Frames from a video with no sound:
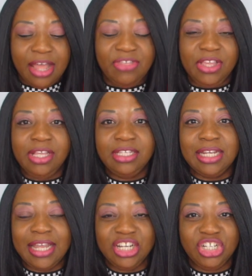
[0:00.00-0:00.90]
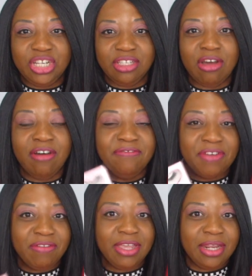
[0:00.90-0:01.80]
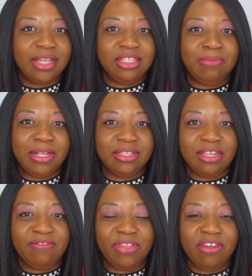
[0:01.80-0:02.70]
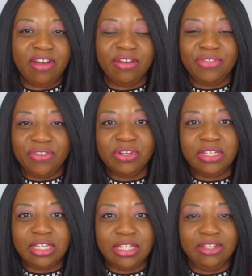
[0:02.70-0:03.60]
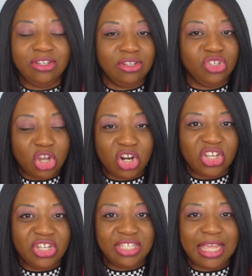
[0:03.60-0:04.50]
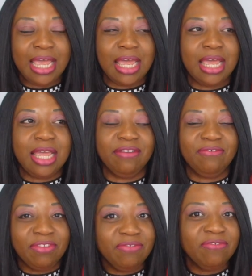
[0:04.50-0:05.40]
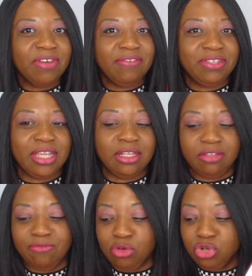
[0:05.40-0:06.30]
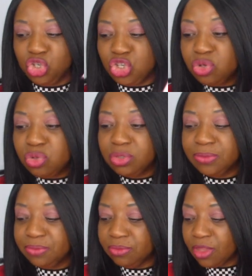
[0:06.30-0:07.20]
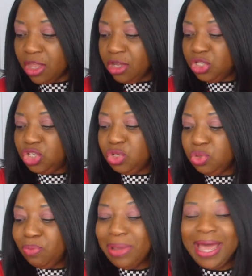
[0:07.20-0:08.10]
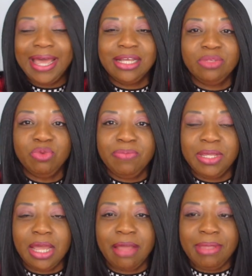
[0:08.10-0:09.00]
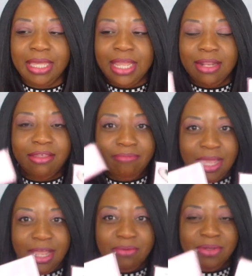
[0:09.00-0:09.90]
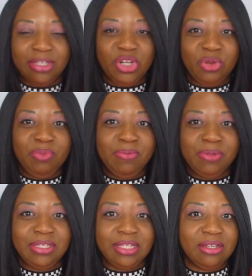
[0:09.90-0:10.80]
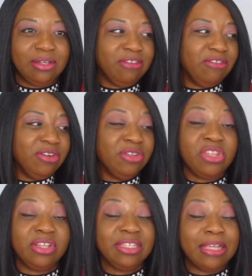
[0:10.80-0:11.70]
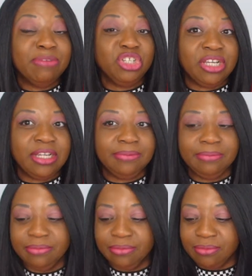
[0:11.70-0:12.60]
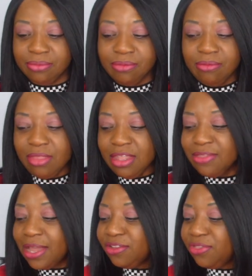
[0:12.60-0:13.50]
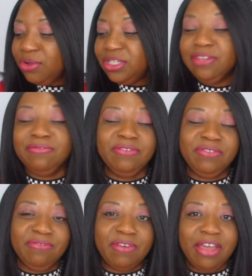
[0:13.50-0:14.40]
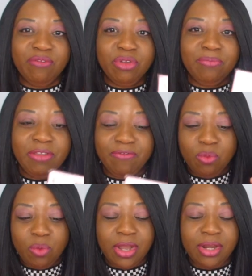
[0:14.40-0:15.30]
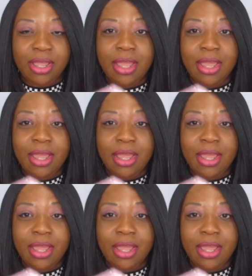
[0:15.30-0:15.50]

These lashes are very inexpensive. They are $13.55 for two. Two packs will be coming in the mail because a lot of people still are under the assumption that 13.55 would be for one